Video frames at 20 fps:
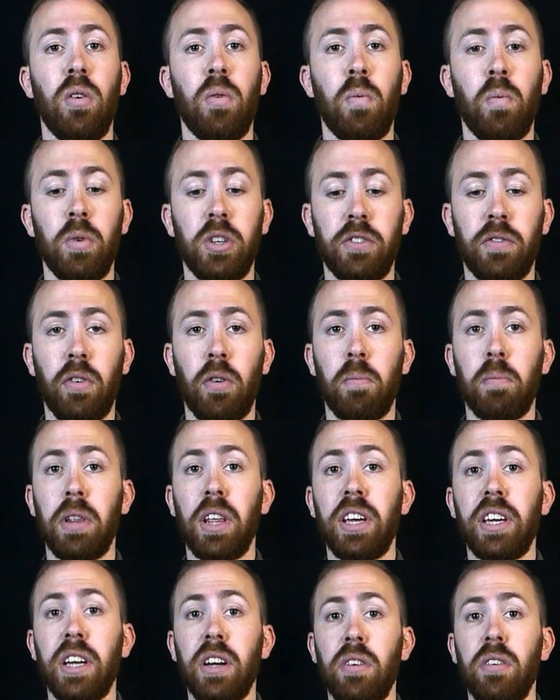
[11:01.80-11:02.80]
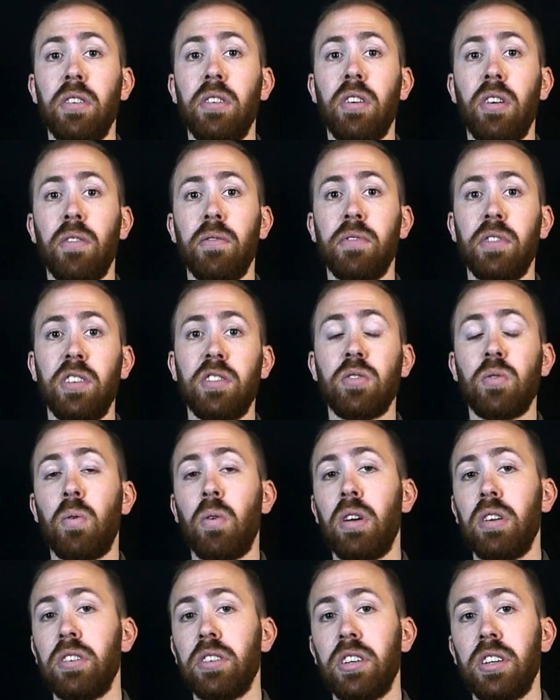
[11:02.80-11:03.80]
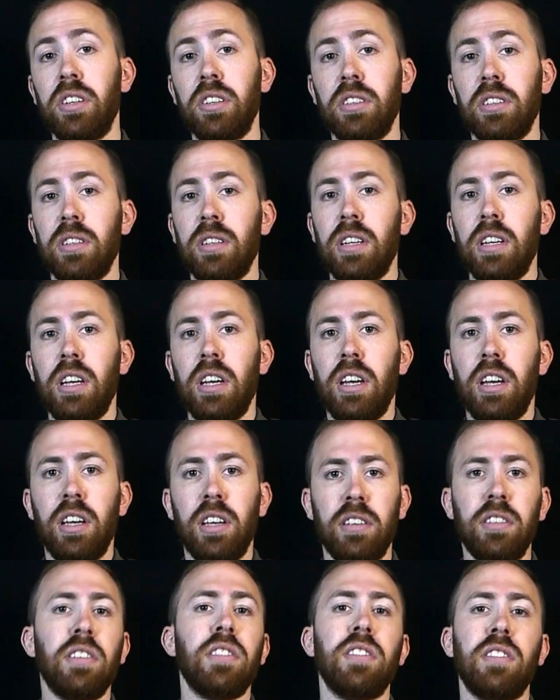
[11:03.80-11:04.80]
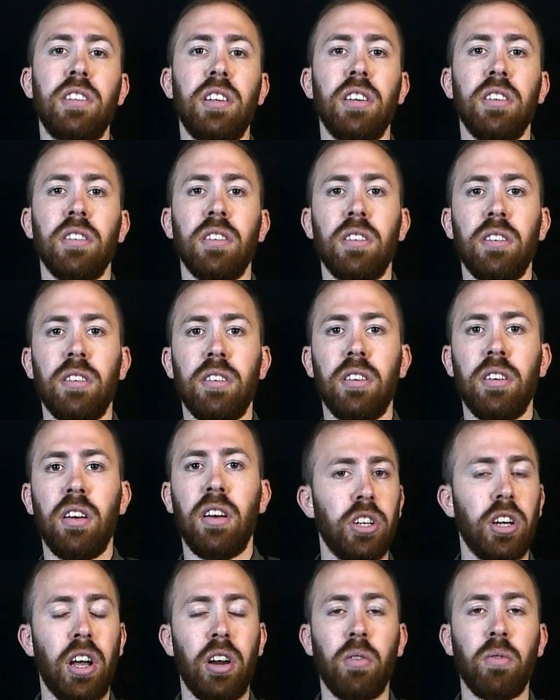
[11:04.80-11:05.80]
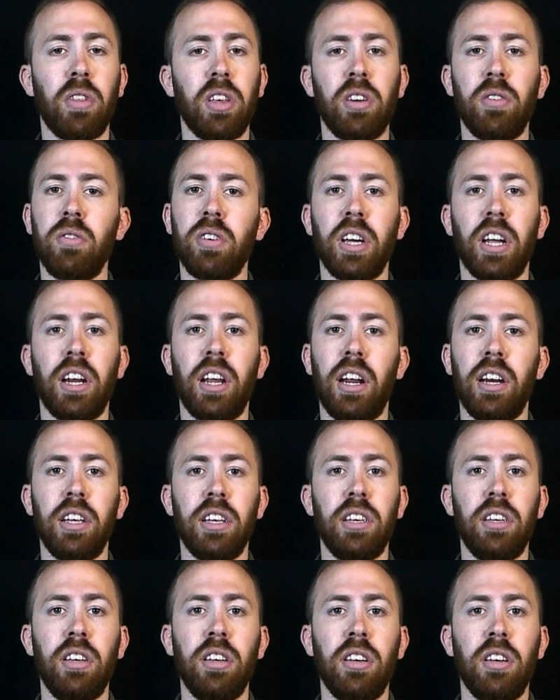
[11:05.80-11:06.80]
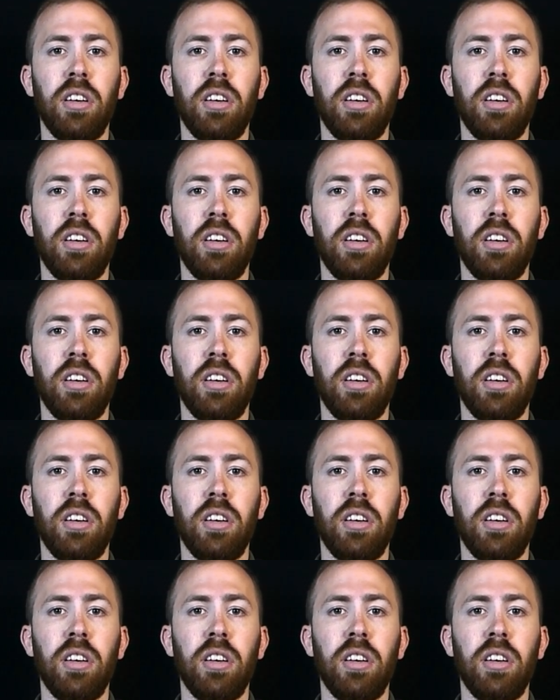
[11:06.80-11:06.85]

which for a plate carrier of this quality is a steal. I don't think you can get any